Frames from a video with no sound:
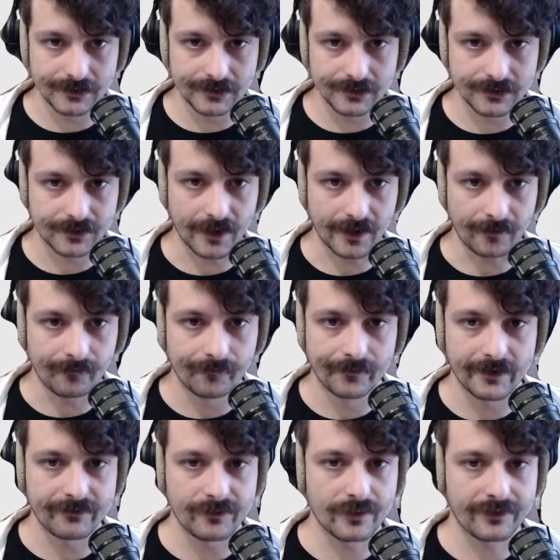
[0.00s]
Okay.
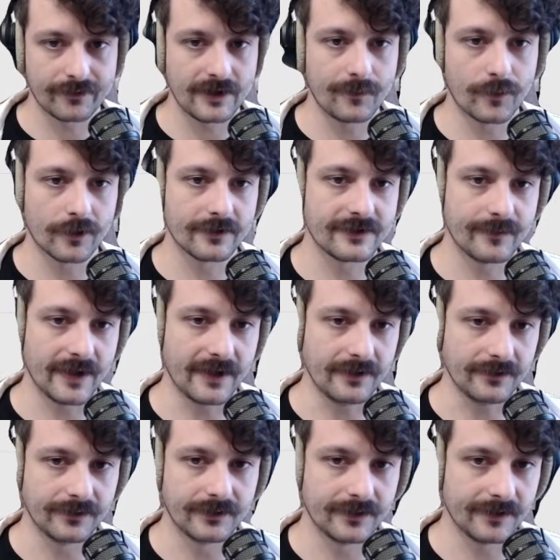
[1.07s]
If you want 3D borders and
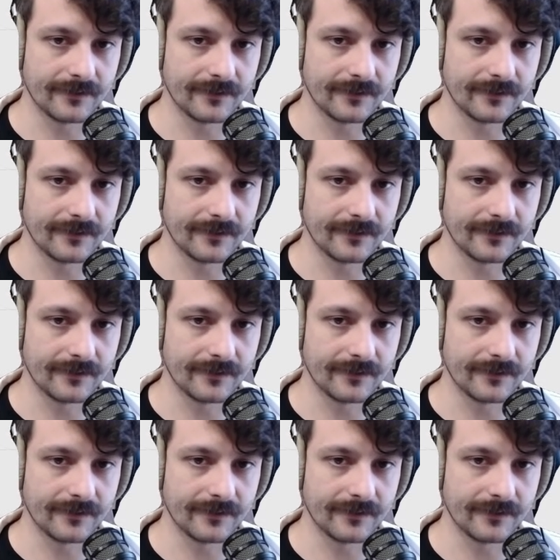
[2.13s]
menus,